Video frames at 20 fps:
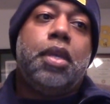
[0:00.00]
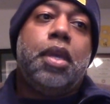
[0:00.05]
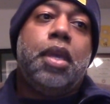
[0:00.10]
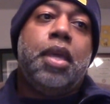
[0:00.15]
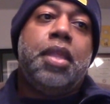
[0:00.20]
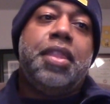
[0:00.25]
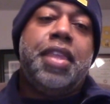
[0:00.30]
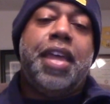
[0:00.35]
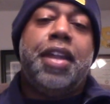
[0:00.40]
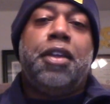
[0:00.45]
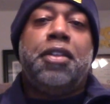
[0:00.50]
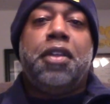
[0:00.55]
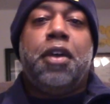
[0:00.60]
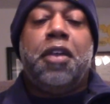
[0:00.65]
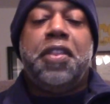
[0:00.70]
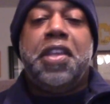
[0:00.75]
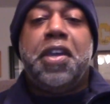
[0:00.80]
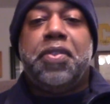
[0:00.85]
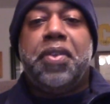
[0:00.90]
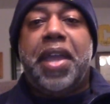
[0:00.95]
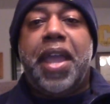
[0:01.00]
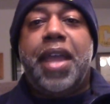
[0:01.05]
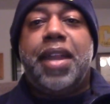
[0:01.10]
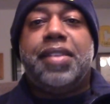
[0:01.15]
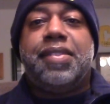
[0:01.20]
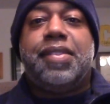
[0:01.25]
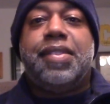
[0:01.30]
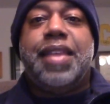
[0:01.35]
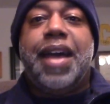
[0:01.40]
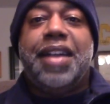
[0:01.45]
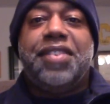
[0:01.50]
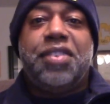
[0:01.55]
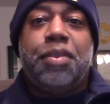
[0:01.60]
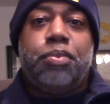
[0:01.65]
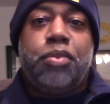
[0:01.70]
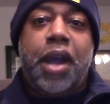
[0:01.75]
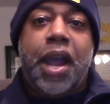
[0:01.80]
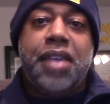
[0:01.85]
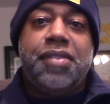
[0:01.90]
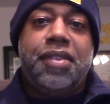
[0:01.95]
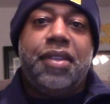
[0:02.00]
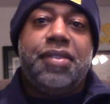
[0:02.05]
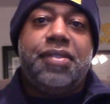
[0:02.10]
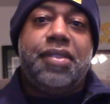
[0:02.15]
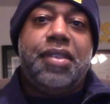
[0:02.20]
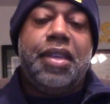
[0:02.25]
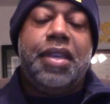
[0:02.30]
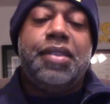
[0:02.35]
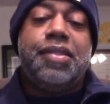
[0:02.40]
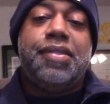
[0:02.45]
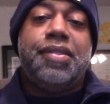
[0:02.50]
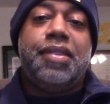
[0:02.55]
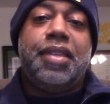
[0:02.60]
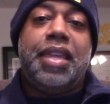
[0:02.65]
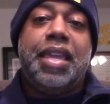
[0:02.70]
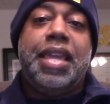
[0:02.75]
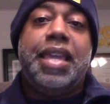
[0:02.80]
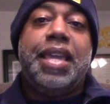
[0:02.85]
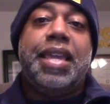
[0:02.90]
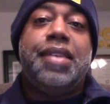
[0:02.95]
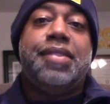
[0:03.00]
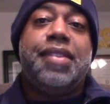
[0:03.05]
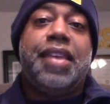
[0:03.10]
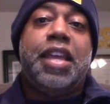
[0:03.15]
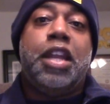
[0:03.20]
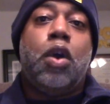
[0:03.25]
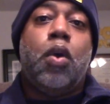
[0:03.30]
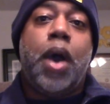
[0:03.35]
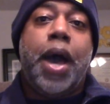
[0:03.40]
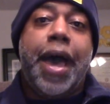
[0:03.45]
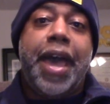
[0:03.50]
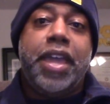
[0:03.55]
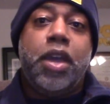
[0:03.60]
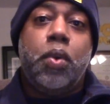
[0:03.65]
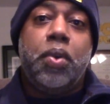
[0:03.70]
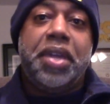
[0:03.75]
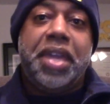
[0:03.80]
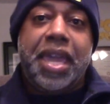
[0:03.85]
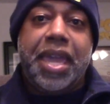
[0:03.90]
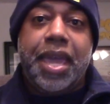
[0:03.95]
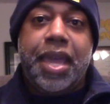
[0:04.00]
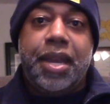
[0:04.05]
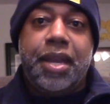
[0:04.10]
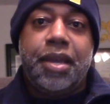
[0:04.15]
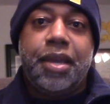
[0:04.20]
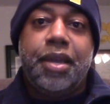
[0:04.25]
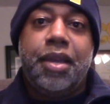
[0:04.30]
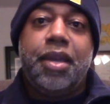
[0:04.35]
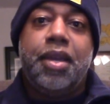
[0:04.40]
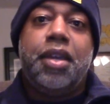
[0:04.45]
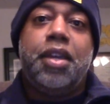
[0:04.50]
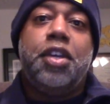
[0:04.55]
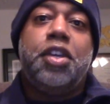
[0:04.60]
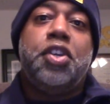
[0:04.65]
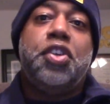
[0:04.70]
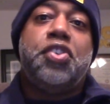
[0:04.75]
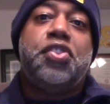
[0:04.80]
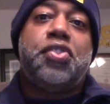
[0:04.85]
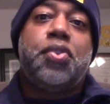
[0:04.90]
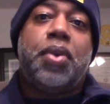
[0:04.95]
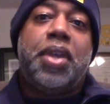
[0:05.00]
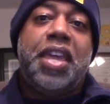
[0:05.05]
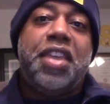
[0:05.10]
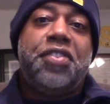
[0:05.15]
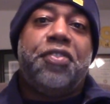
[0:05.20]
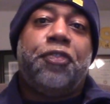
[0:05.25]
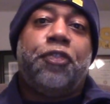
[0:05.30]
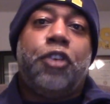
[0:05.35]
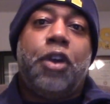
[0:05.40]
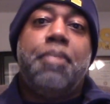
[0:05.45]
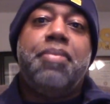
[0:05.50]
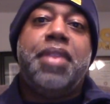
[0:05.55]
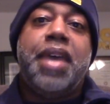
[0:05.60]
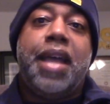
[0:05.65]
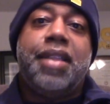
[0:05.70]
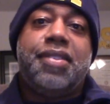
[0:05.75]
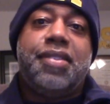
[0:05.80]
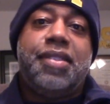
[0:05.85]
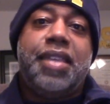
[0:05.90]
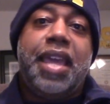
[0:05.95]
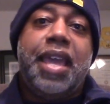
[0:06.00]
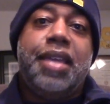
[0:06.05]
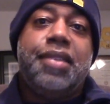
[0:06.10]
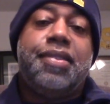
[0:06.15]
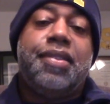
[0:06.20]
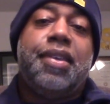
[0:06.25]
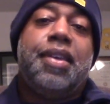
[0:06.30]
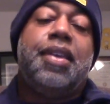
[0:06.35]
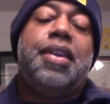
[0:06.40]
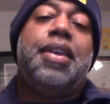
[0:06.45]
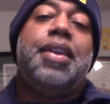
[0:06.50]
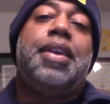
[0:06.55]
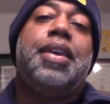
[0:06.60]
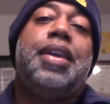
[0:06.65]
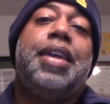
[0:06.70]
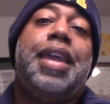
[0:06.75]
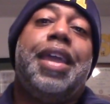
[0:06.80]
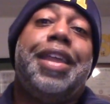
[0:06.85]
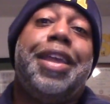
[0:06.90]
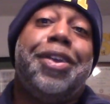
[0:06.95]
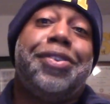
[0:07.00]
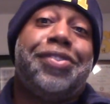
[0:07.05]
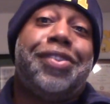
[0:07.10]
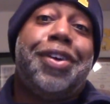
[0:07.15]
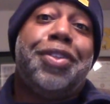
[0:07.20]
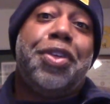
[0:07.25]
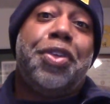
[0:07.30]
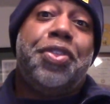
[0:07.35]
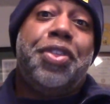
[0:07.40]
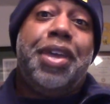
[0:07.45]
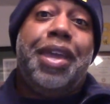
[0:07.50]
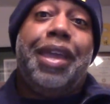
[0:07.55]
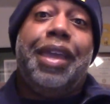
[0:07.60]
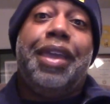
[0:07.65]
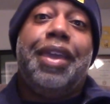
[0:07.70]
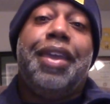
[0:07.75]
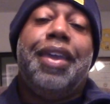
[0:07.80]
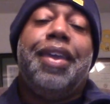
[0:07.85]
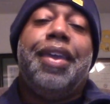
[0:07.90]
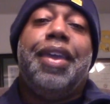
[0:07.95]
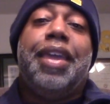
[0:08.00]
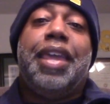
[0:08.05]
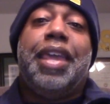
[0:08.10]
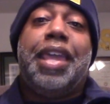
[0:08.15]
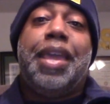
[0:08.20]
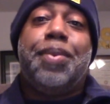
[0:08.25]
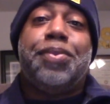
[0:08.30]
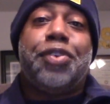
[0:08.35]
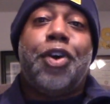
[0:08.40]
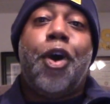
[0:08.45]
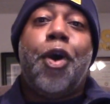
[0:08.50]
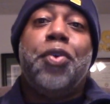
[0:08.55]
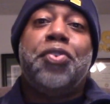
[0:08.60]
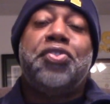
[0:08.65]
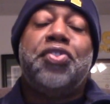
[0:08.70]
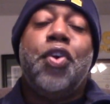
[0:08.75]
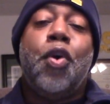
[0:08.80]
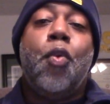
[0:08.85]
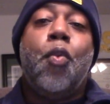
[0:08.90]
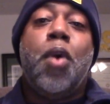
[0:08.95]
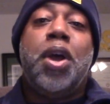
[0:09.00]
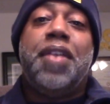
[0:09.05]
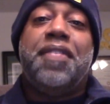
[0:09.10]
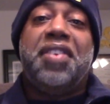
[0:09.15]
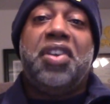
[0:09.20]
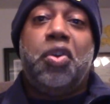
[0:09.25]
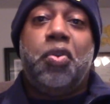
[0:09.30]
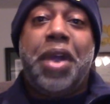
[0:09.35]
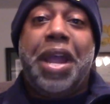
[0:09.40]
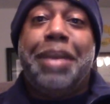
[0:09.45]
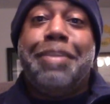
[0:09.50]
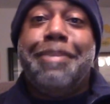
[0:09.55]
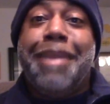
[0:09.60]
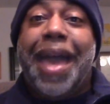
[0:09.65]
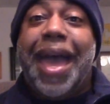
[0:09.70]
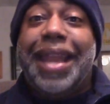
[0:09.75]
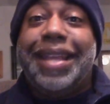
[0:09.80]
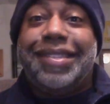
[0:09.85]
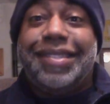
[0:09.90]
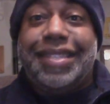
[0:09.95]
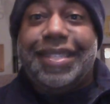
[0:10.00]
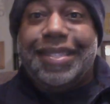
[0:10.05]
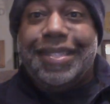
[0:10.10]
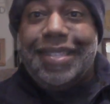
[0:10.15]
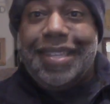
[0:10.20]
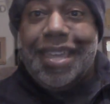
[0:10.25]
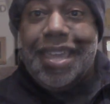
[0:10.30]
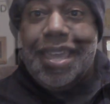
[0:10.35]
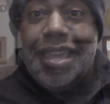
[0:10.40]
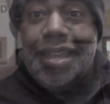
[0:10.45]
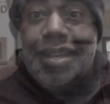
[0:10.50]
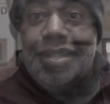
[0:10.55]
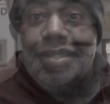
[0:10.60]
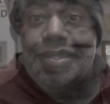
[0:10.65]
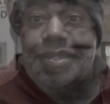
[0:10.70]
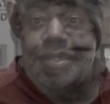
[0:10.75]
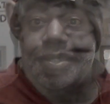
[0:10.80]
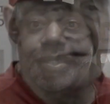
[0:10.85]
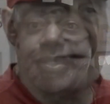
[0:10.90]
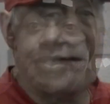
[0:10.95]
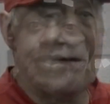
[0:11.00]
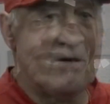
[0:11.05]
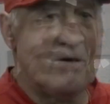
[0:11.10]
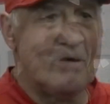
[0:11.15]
And then on the other hand, it's not surprising seeing as he is an Ohio kid, so he's from that state. And here's another thing. He was also one of Greg Madison's kids.